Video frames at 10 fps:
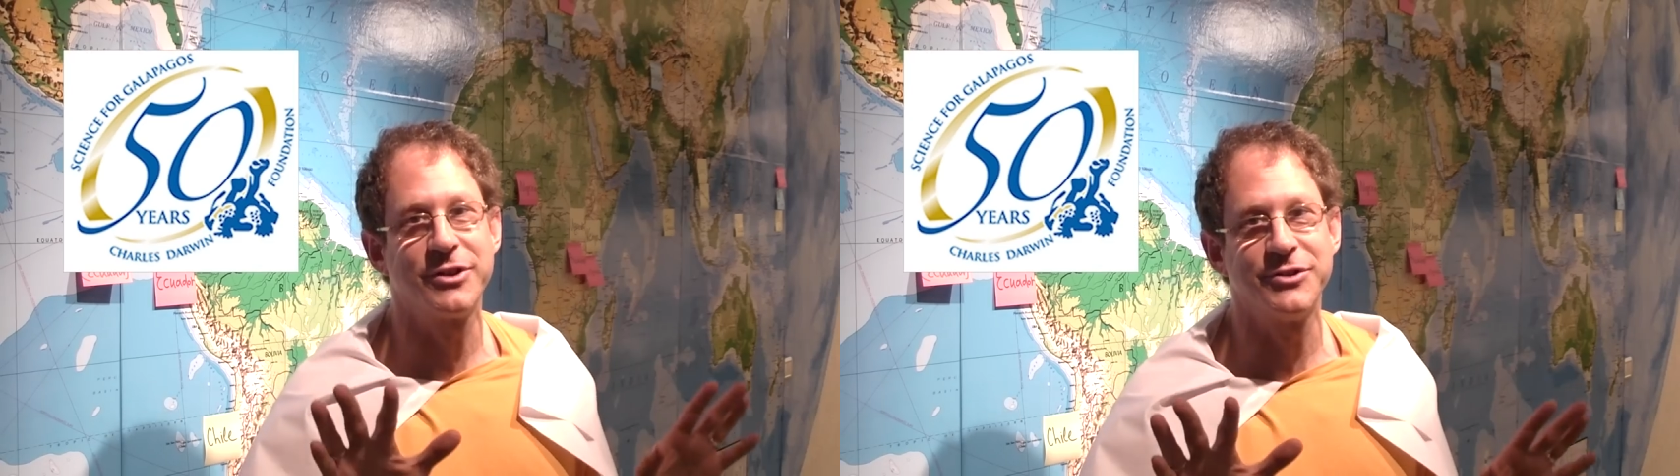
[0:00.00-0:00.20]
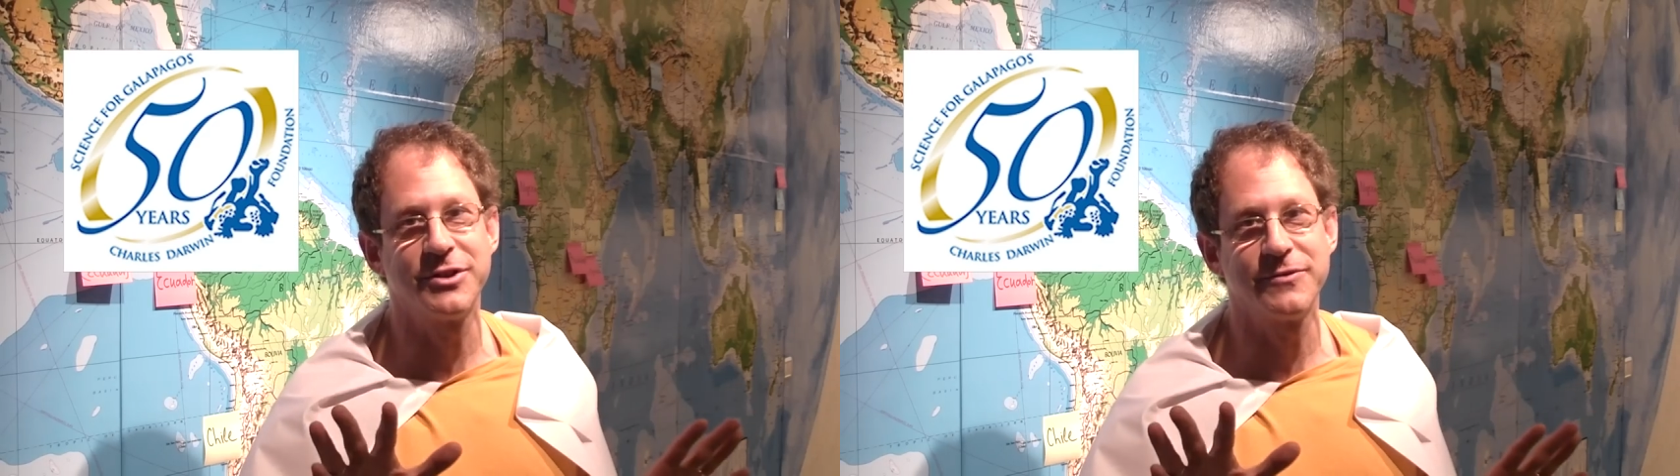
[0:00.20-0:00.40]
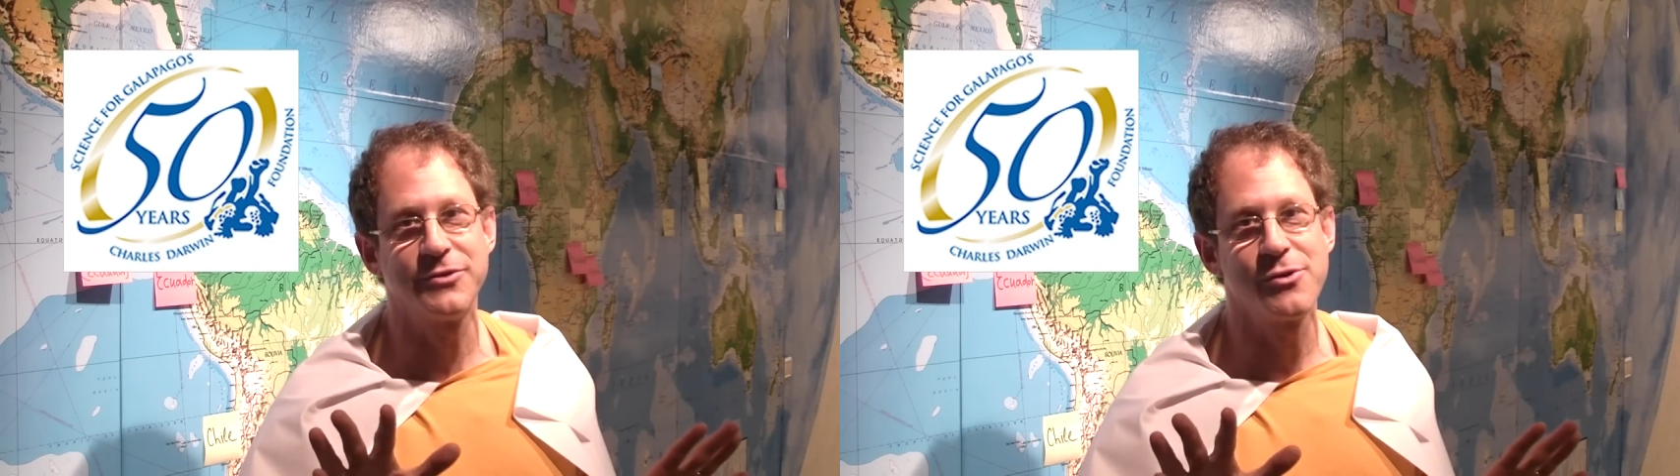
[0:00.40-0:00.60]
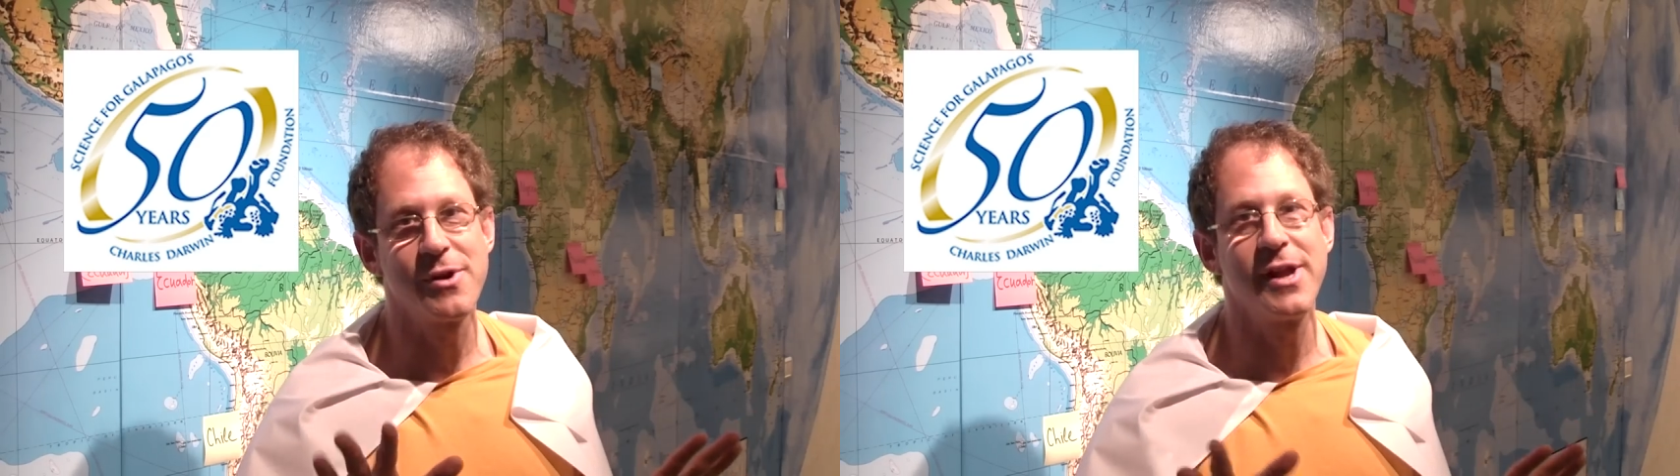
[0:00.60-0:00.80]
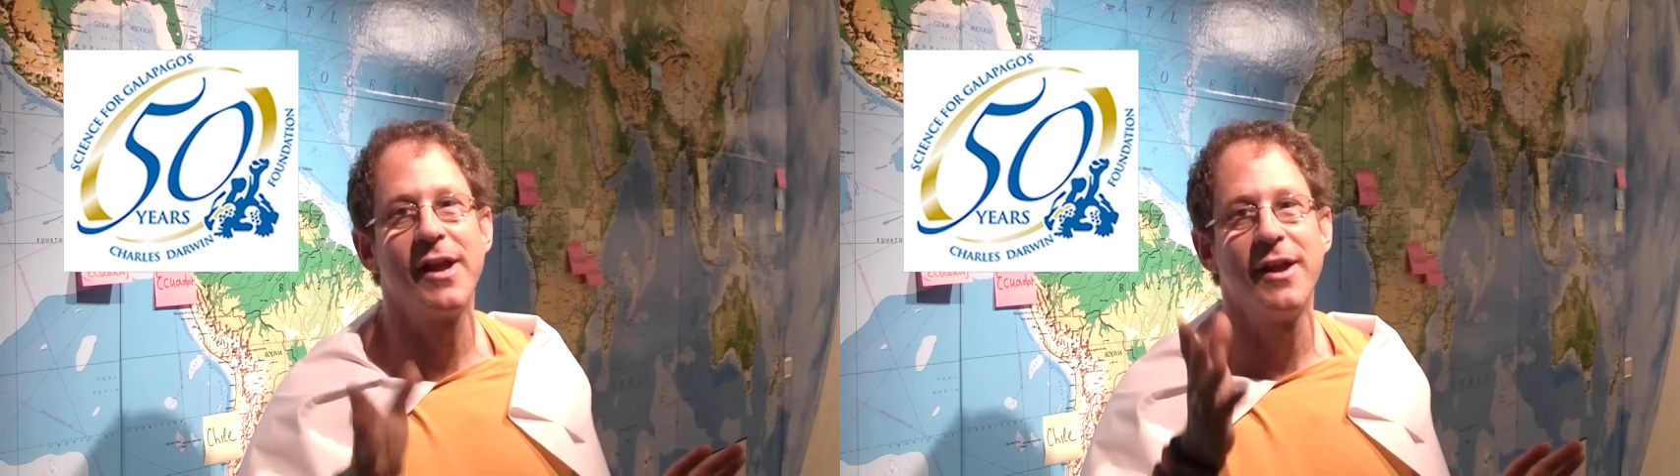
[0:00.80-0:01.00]

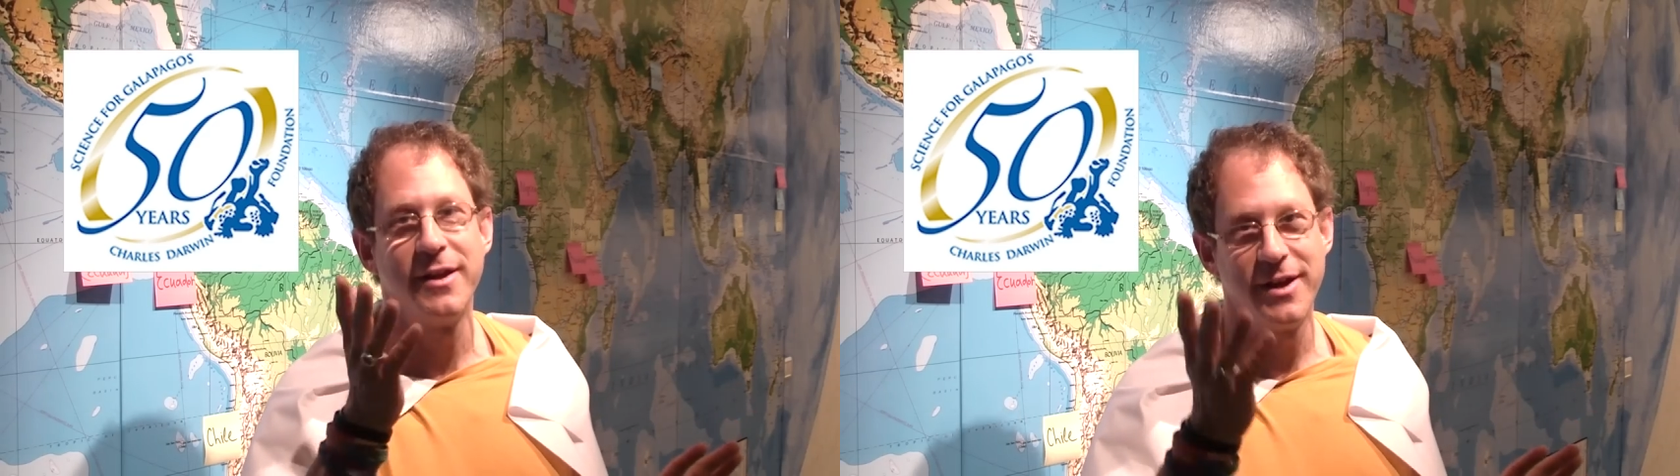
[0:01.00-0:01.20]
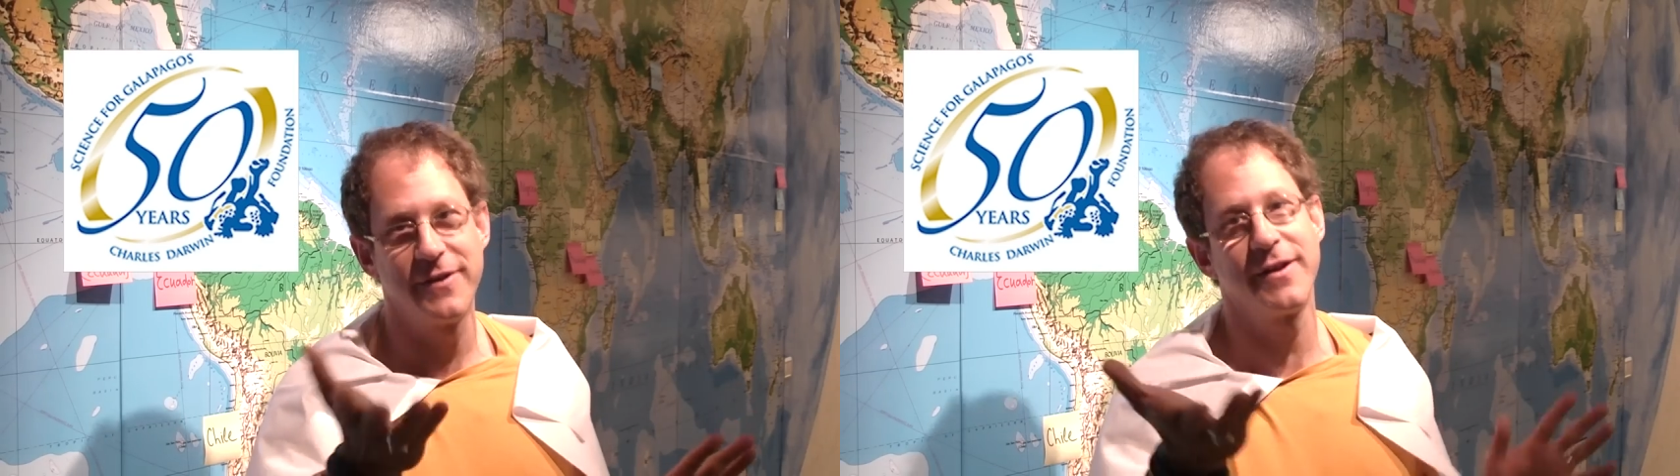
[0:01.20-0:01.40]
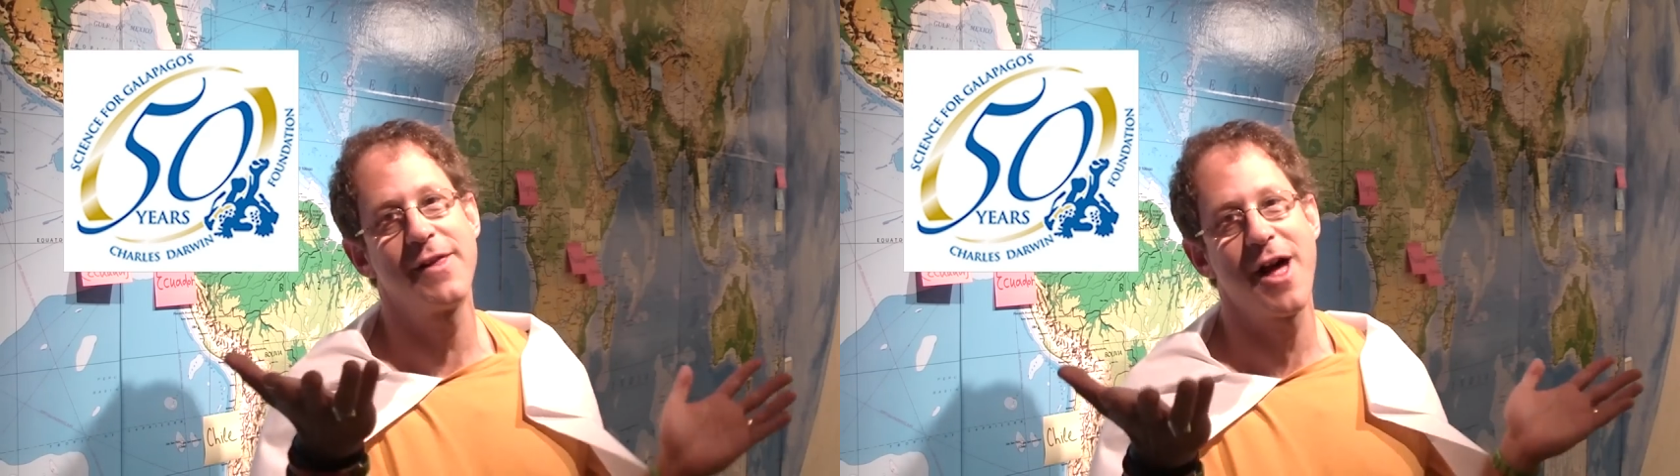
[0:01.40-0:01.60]
Conservatory in the